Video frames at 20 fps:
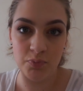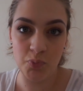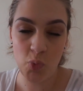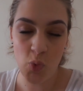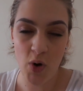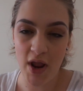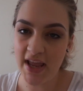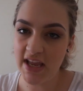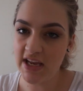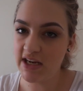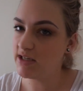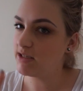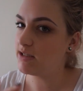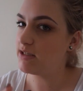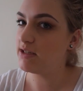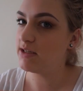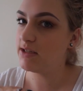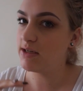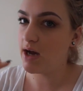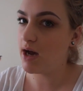
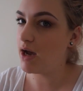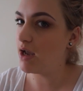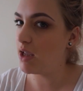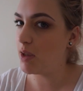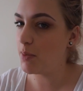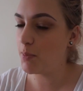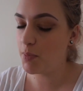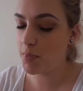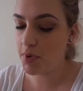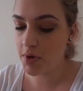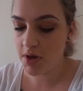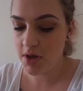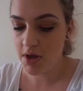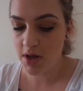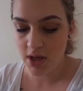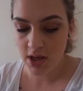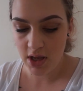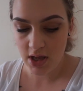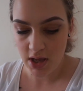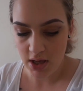weight type
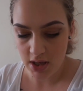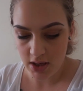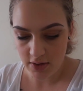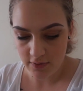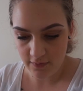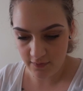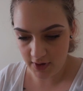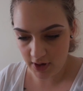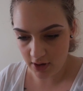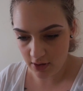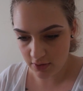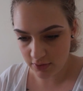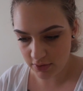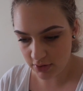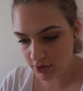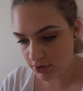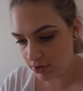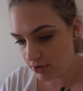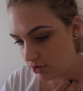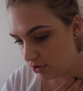videos
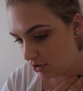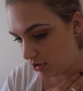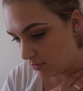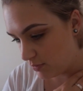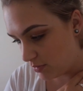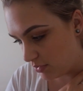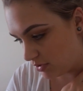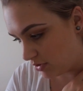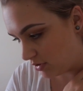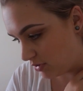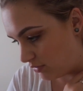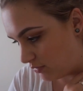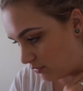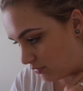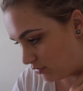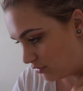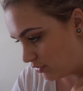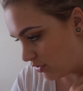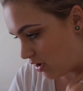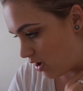on YouTube
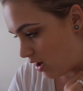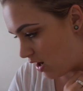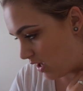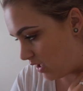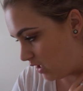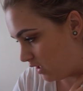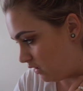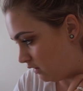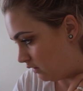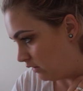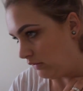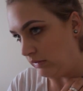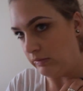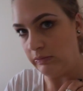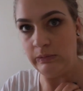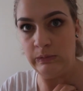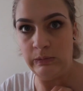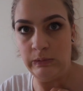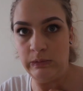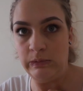to try.
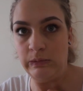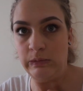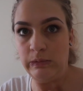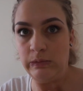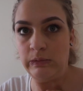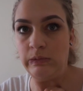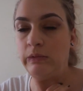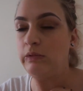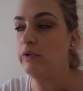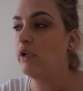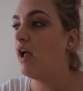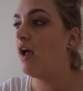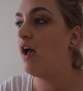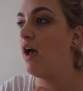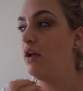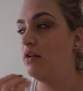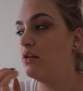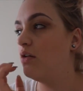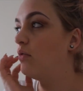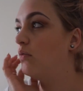
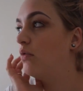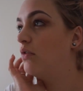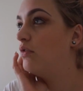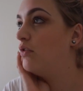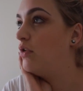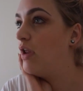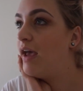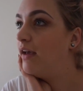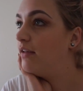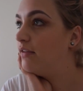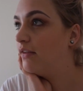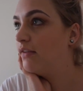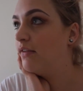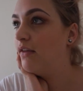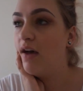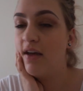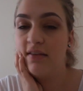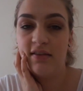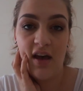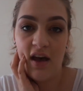I don't
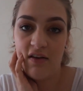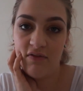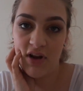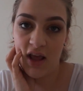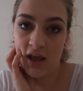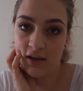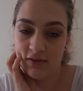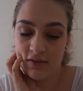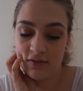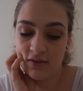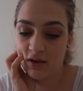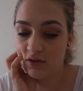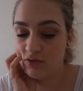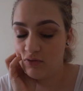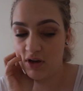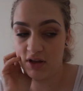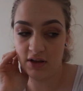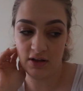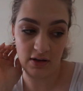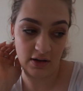exercise. I haven't exercised
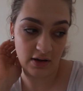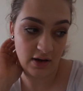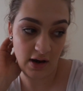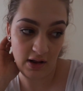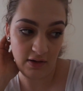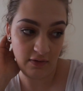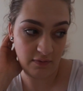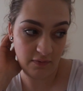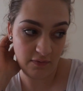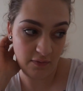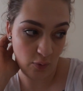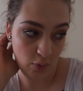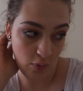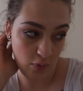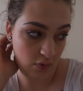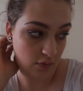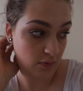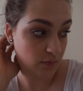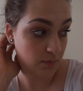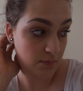regularly
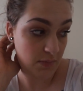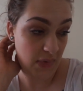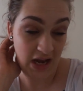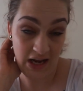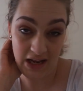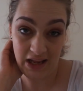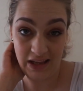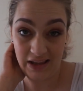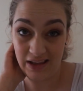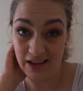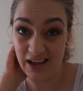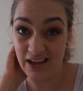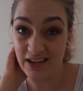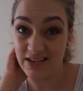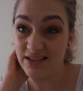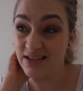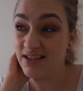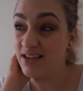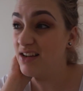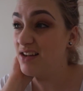for many
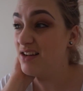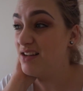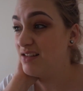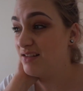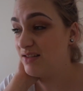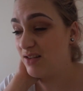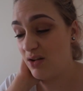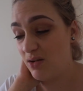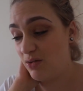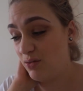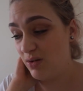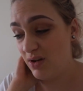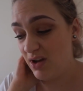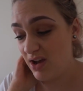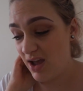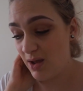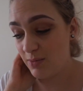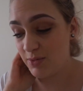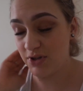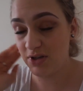years, so
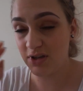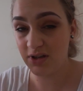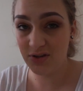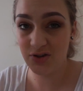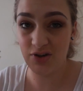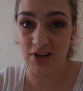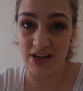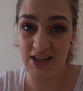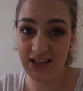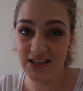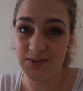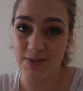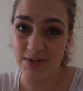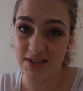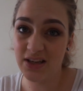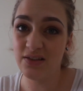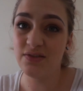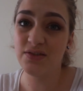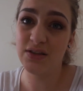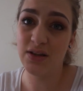I'm just gonna try and ease
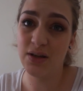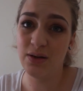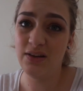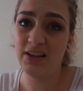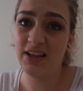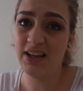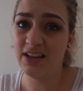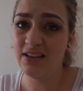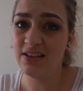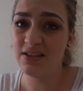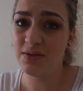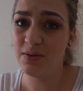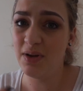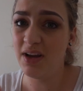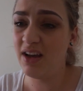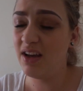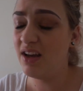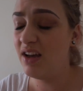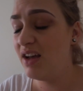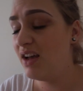myself slowly into
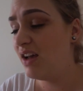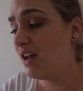it.